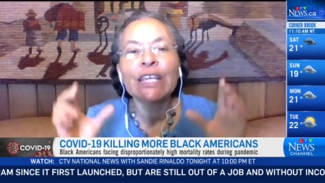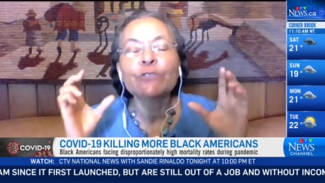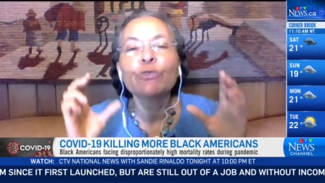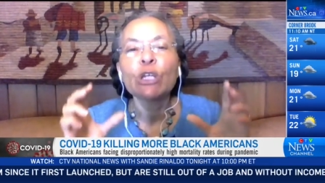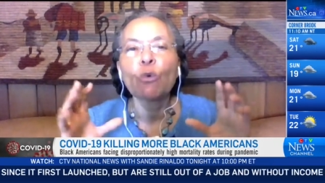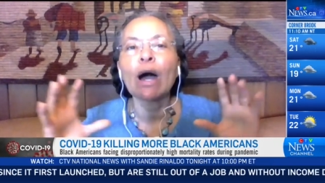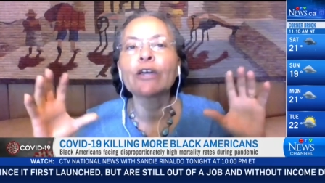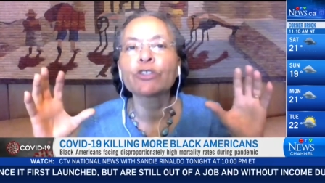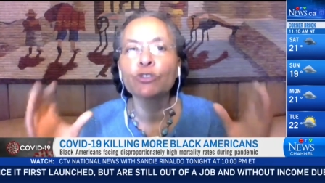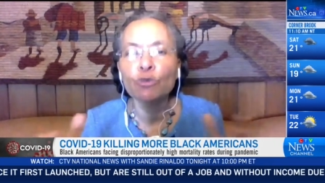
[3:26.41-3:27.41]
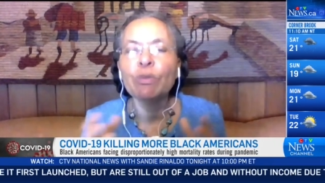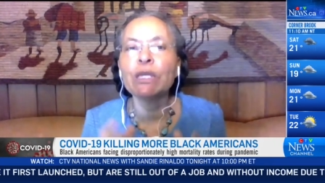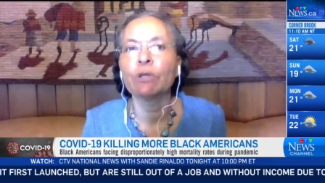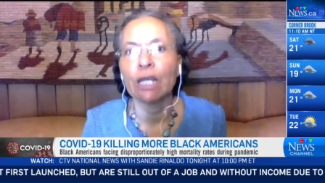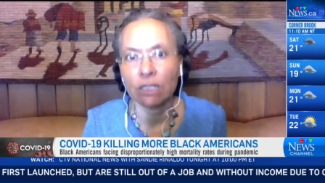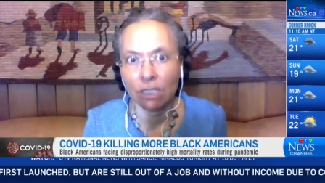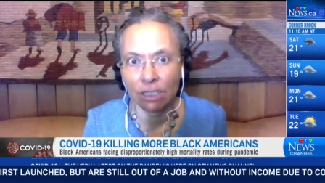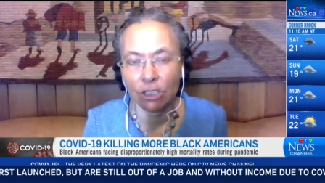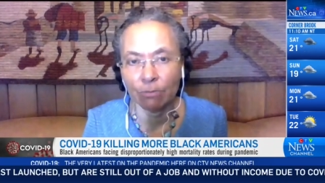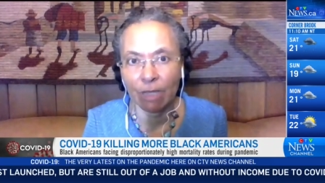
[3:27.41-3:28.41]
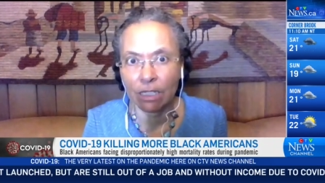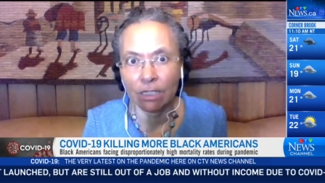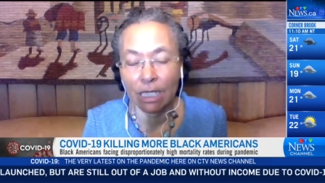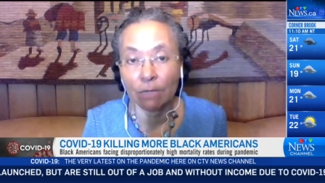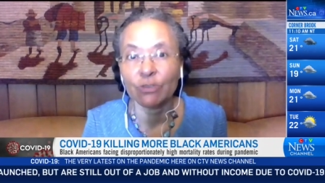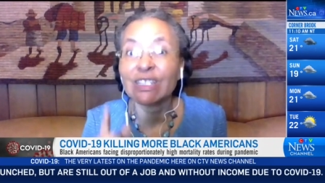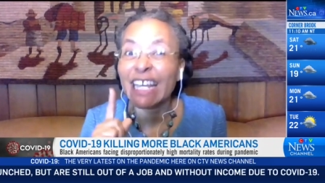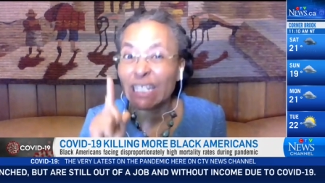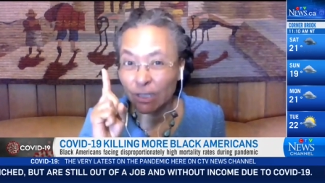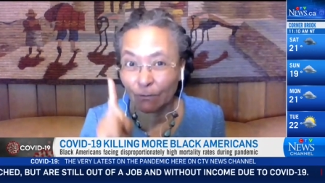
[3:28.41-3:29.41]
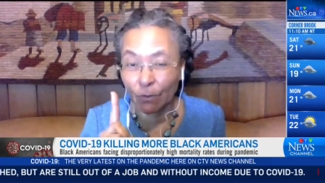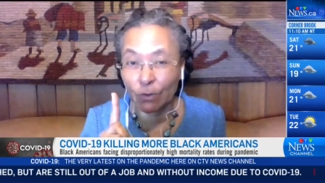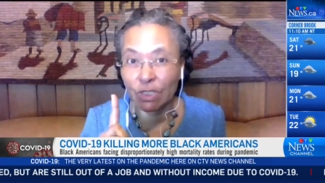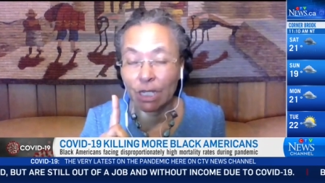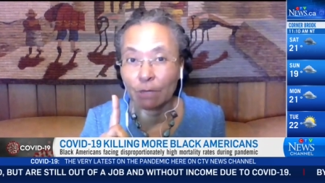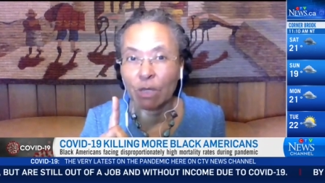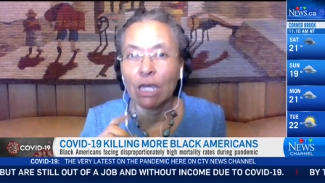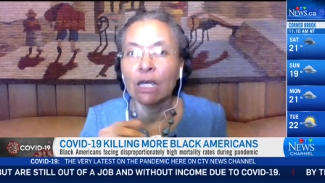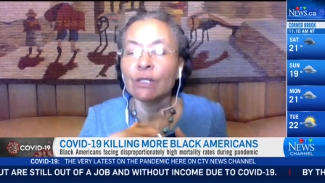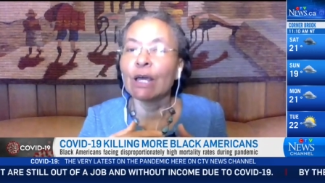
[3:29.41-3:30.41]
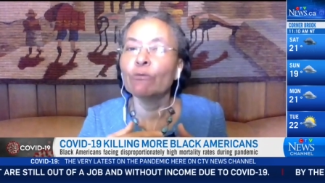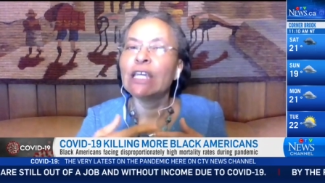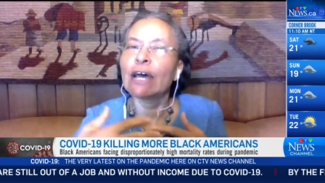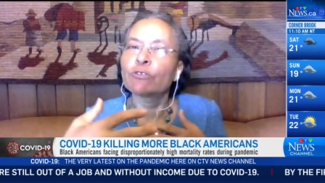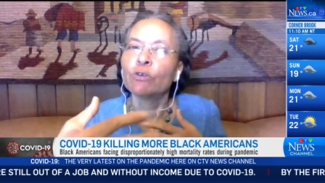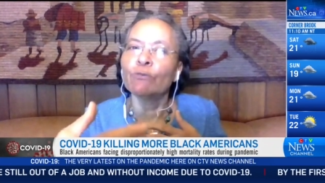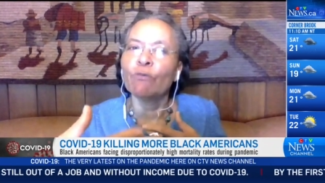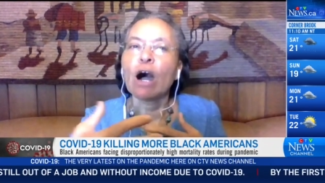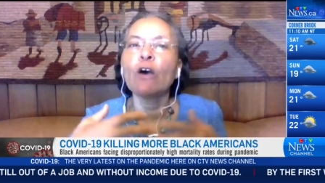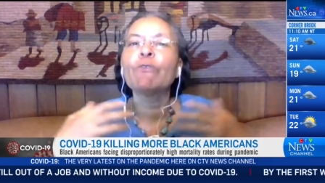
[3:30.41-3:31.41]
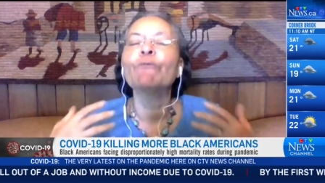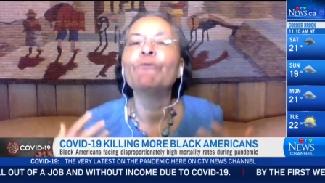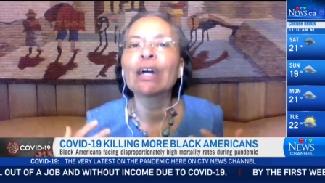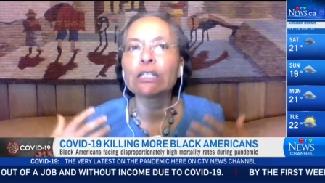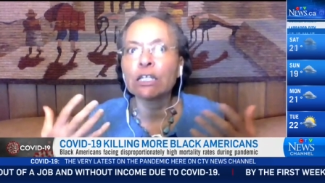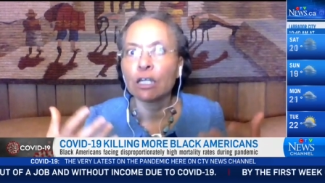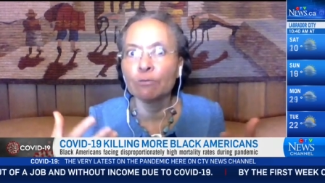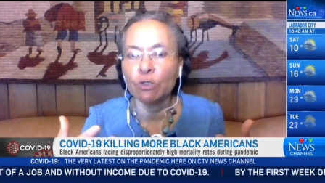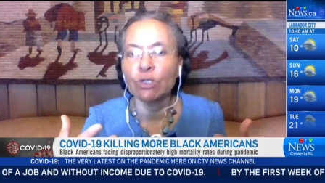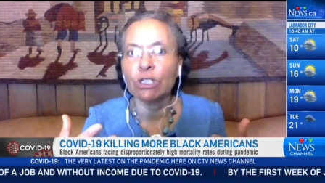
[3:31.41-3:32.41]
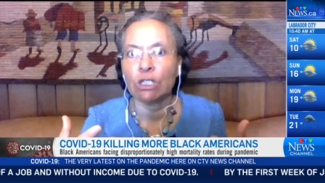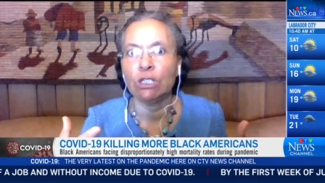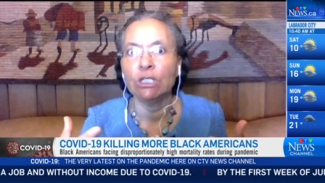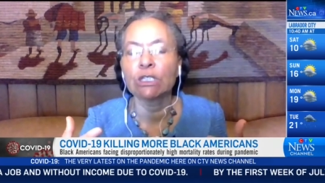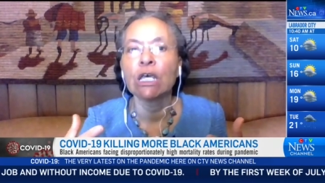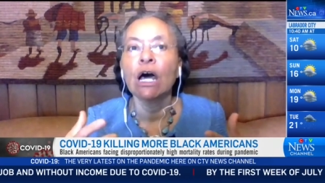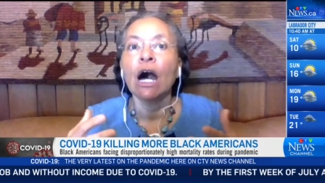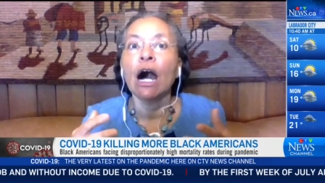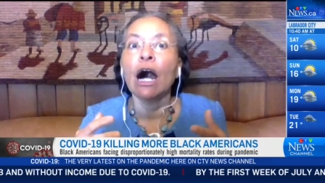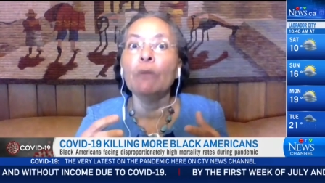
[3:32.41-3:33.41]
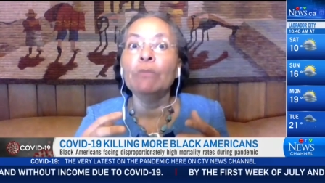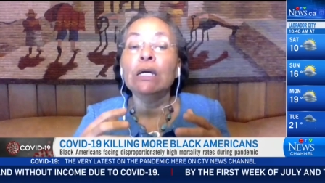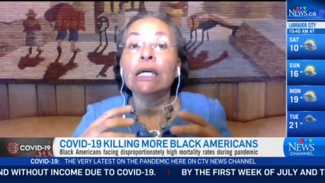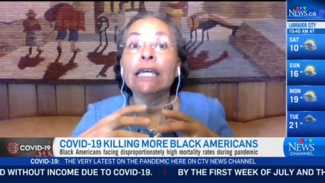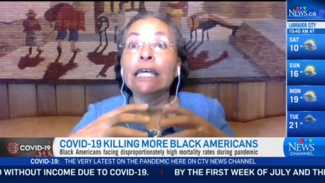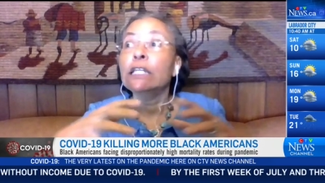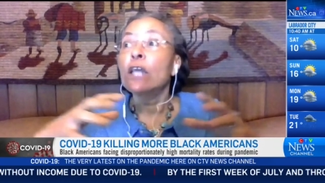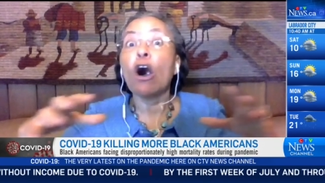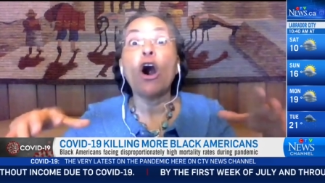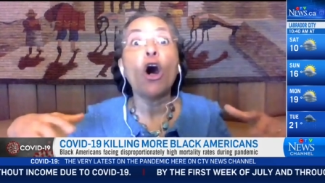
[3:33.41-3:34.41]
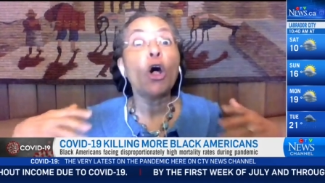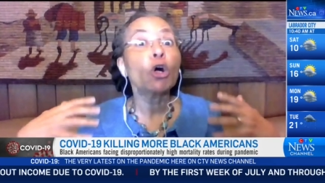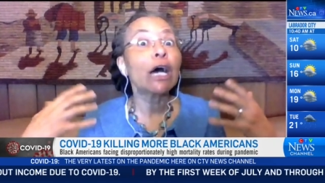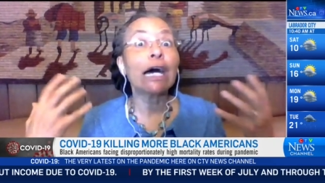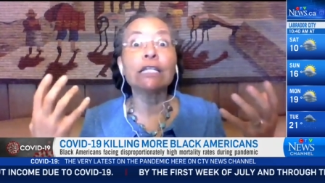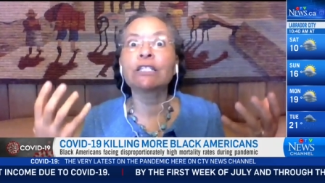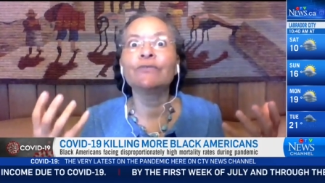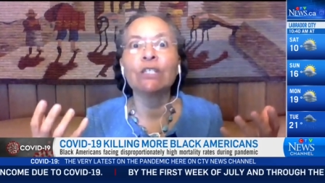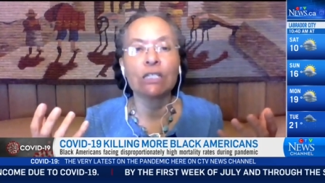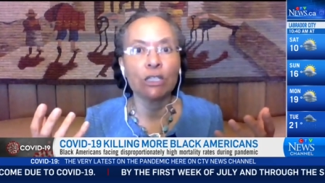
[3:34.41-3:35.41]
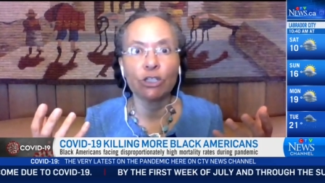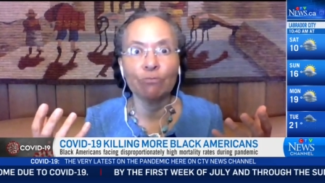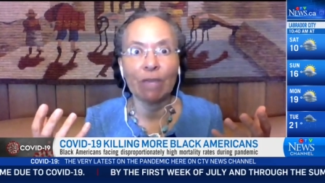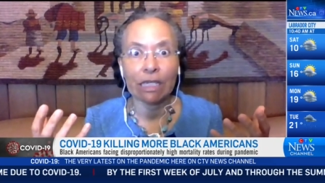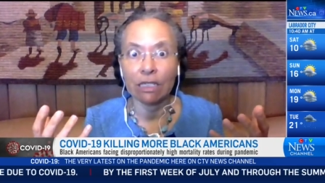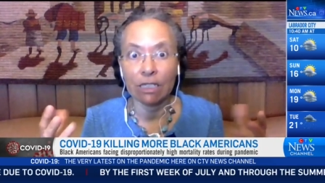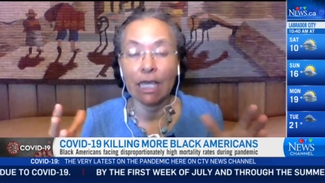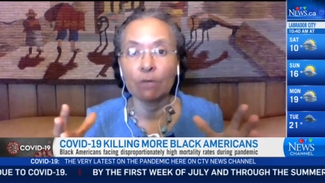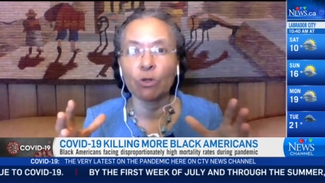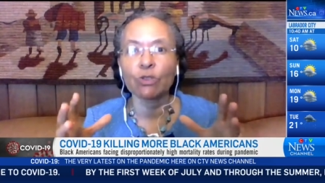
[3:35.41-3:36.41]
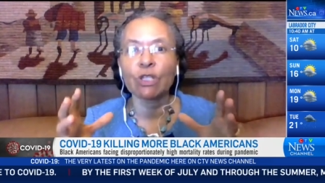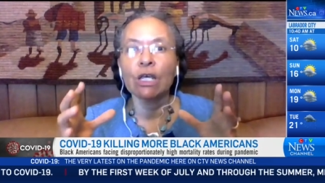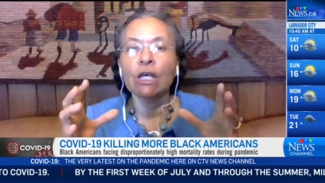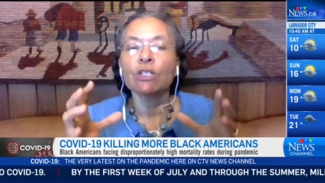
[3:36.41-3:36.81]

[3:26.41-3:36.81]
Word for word: This requires new people at decision making tables. That's the first step, mm-hmm. that we have to involve affected communities. Um, in all kinds of decision making tables,